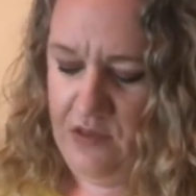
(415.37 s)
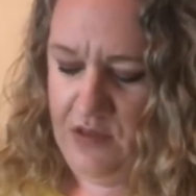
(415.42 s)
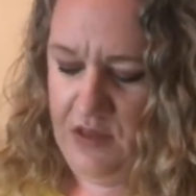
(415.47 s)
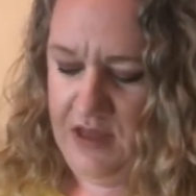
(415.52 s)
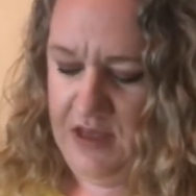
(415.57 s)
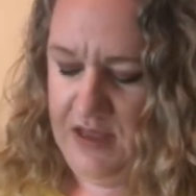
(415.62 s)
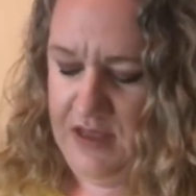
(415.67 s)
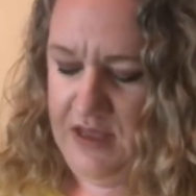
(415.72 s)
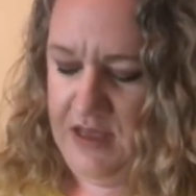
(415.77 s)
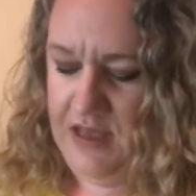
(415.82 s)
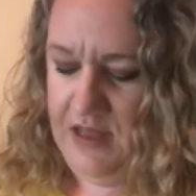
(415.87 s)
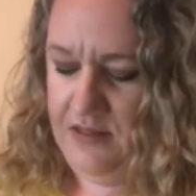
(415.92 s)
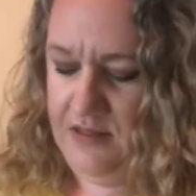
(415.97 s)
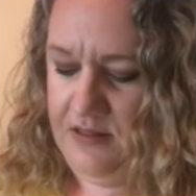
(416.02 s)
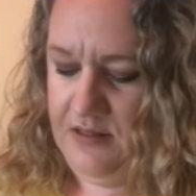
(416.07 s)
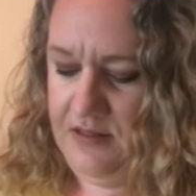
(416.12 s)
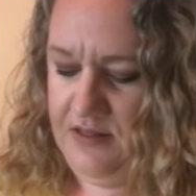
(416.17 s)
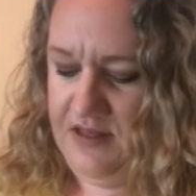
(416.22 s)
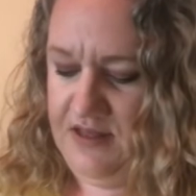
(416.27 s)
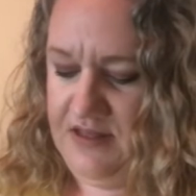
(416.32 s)
Again,
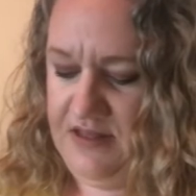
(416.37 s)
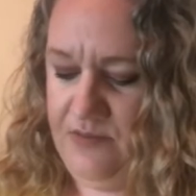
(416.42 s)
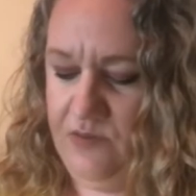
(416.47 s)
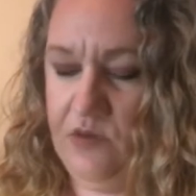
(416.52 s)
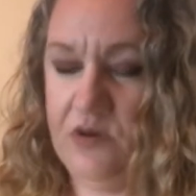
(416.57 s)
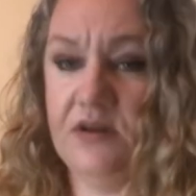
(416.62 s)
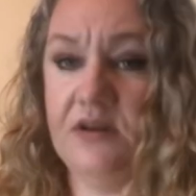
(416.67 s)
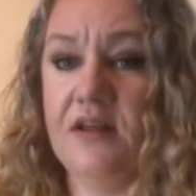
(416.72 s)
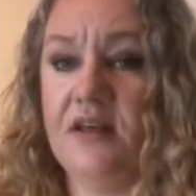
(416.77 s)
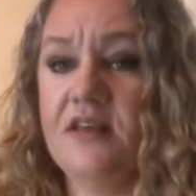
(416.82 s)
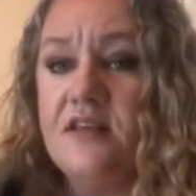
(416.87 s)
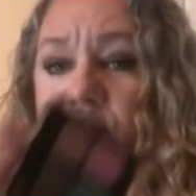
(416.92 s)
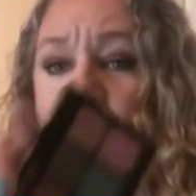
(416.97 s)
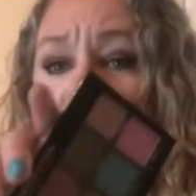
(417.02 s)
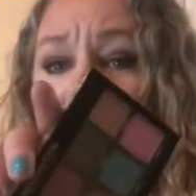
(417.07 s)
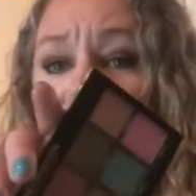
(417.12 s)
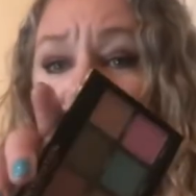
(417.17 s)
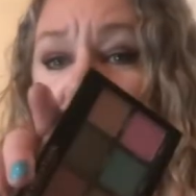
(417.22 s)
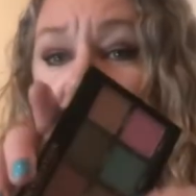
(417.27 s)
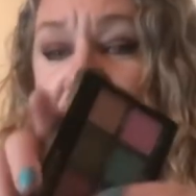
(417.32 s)
this one, it's
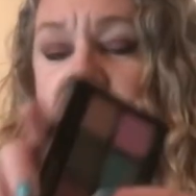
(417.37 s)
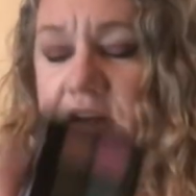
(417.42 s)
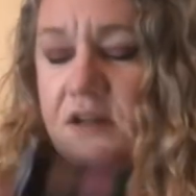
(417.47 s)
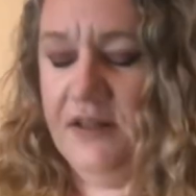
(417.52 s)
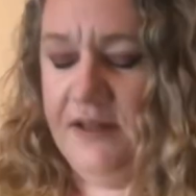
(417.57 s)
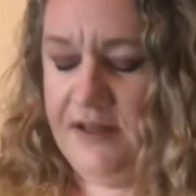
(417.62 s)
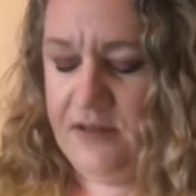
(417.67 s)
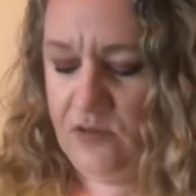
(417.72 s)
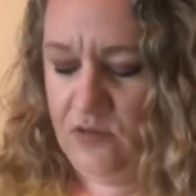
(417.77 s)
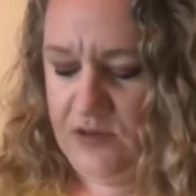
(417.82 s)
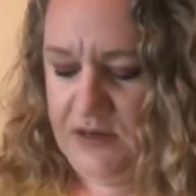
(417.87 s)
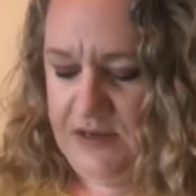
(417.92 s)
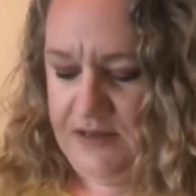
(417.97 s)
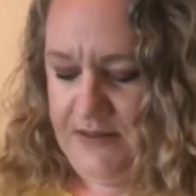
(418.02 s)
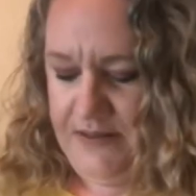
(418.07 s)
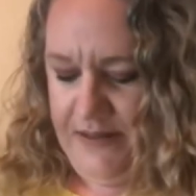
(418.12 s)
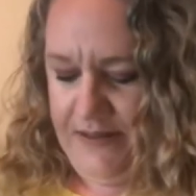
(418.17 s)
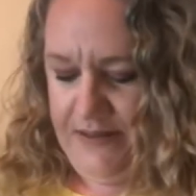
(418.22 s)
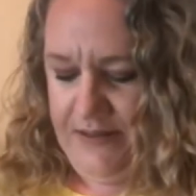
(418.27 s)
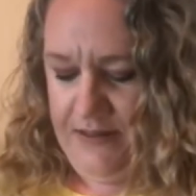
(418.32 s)
got the clear lid on
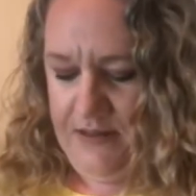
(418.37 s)
it.